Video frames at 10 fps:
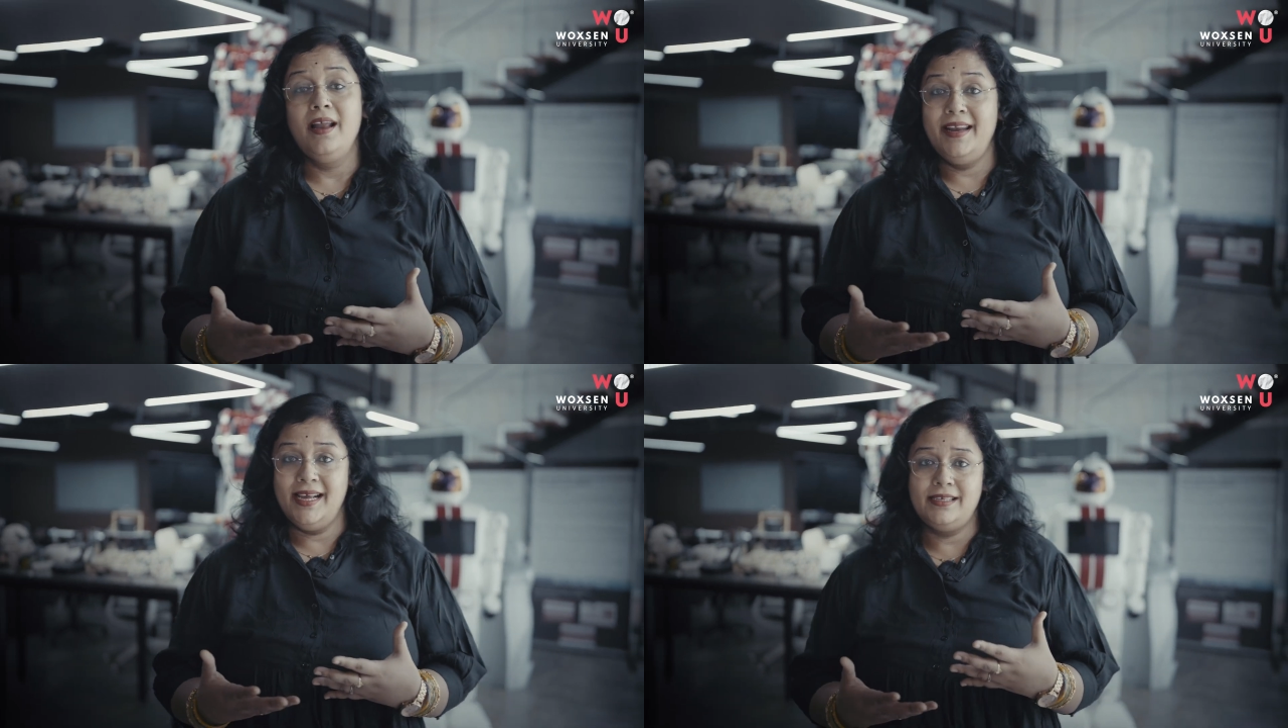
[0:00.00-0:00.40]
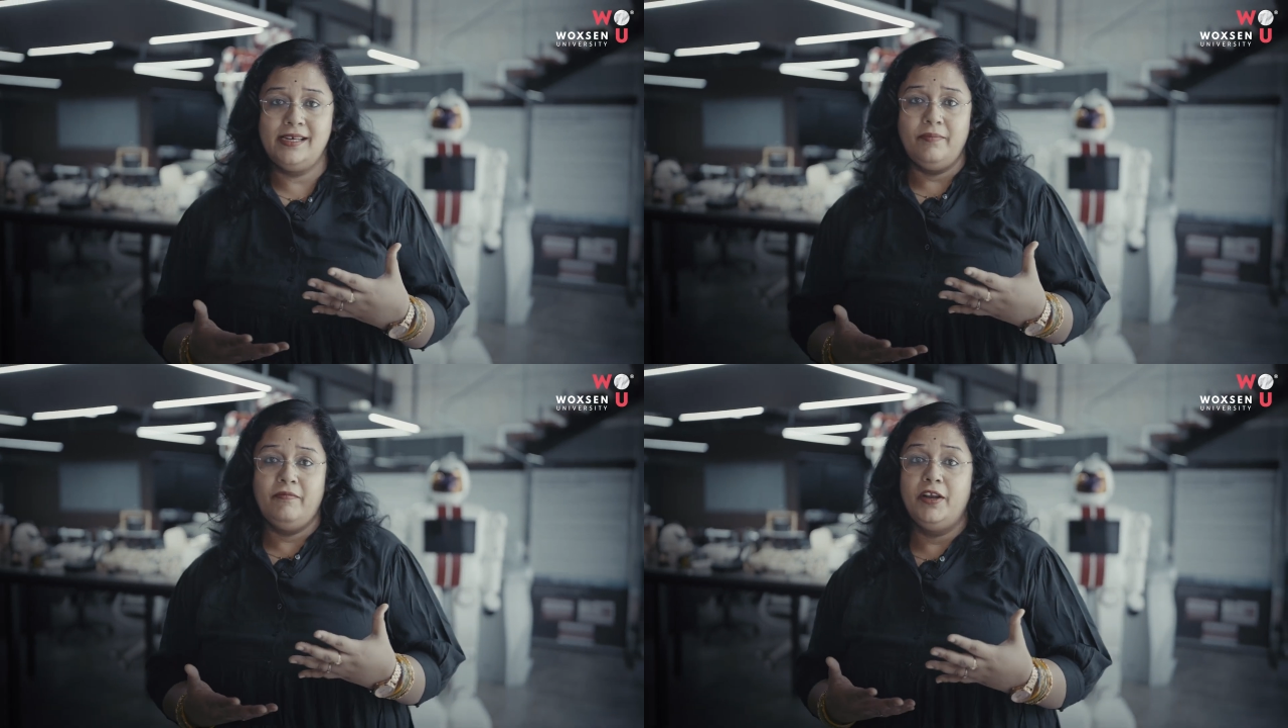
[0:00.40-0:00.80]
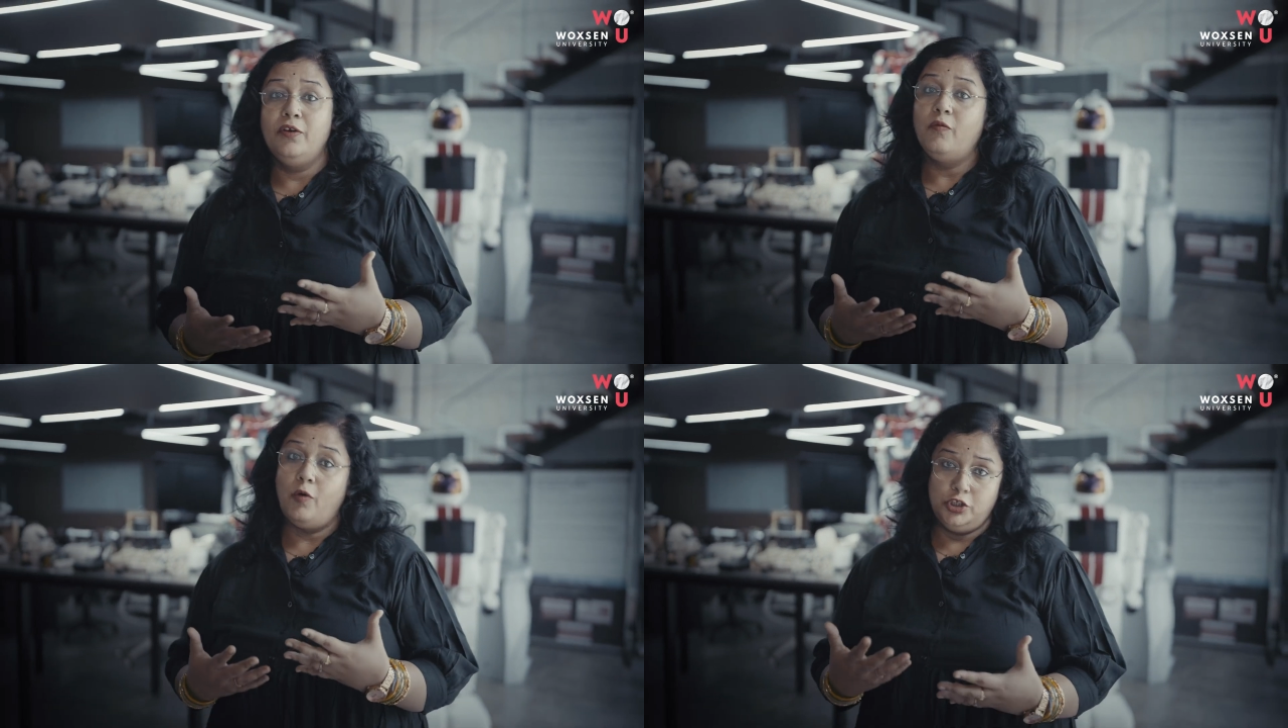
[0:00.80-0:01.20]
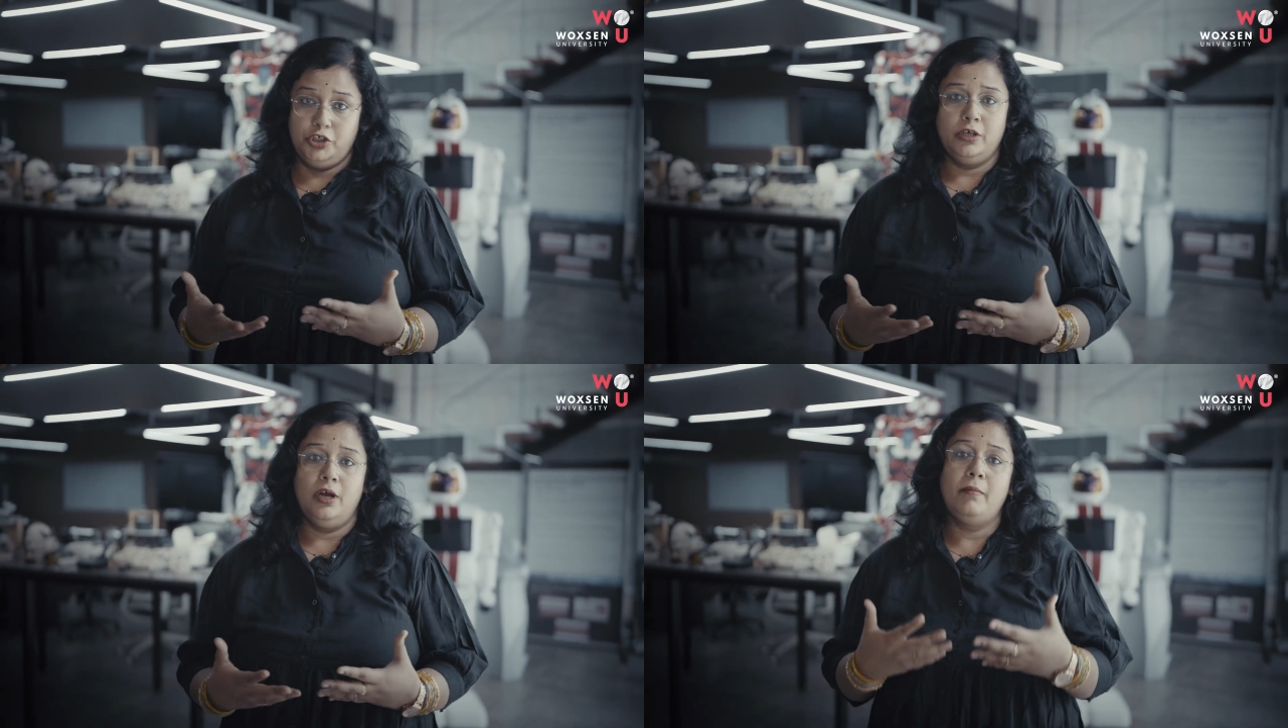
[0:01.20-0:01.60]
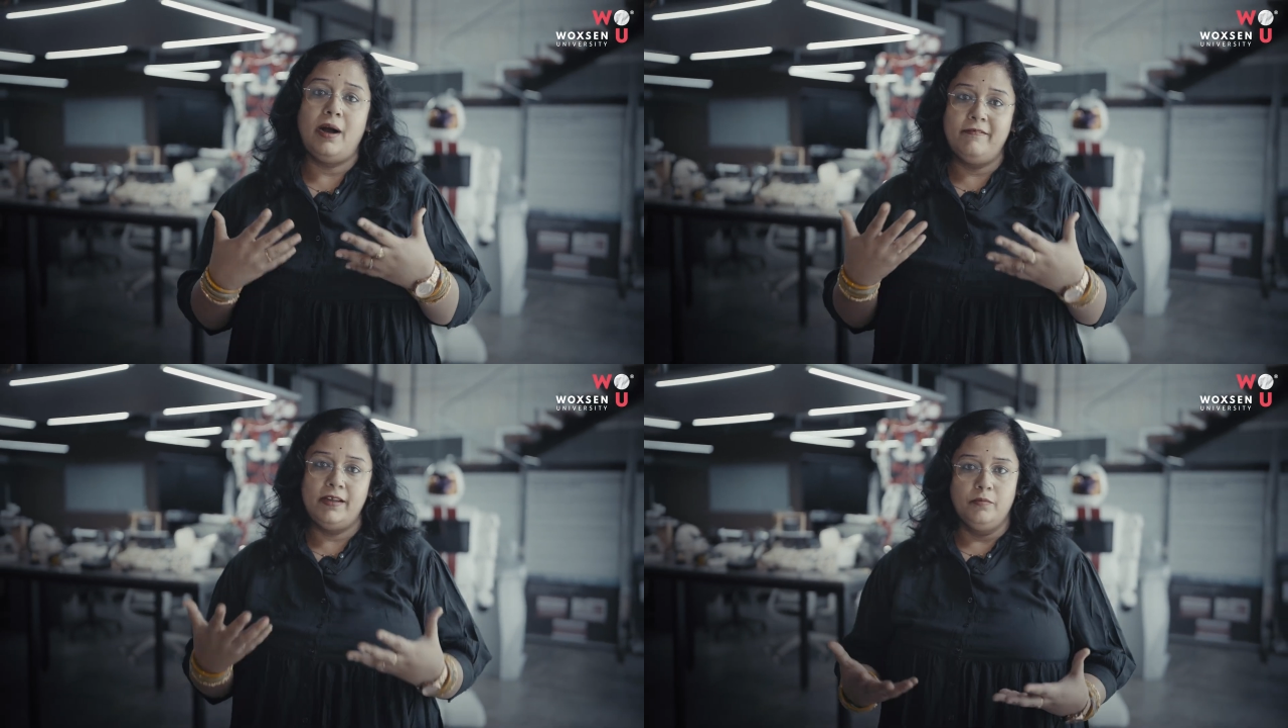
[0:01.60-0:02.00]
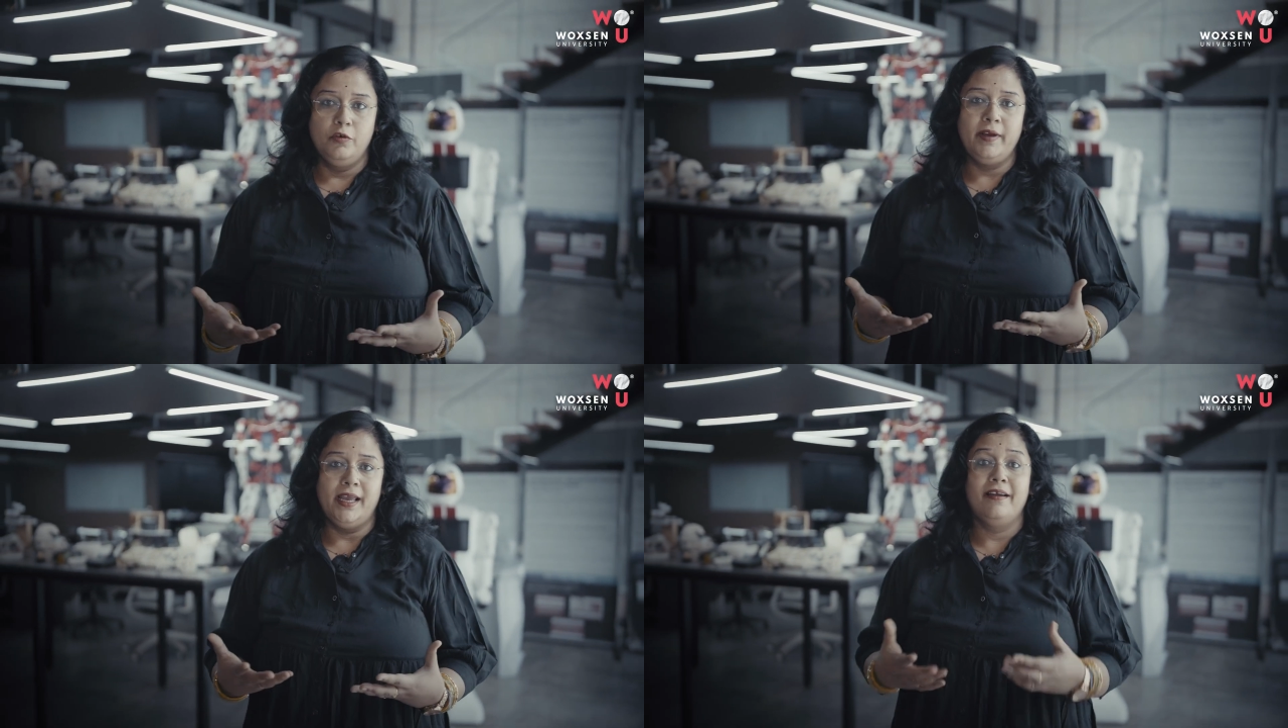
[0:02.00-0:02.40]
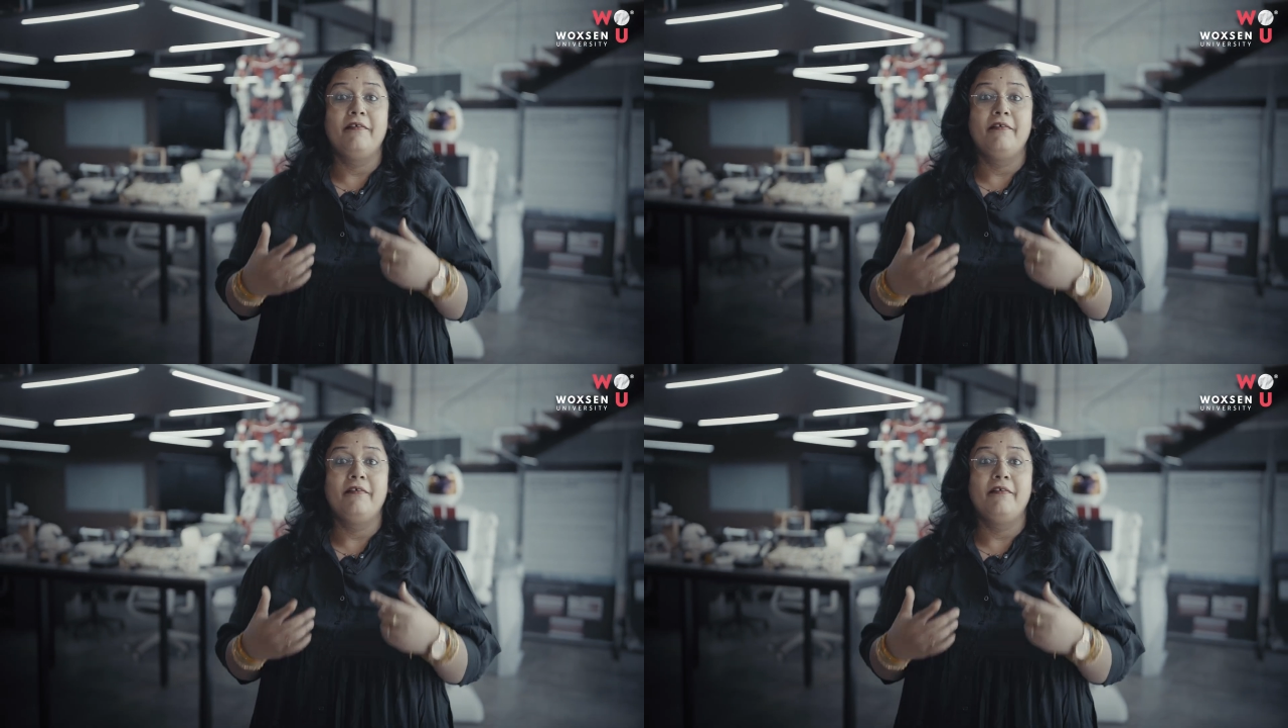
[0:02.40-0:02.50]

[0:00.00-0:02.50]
Next time when you watch a Marvel movie,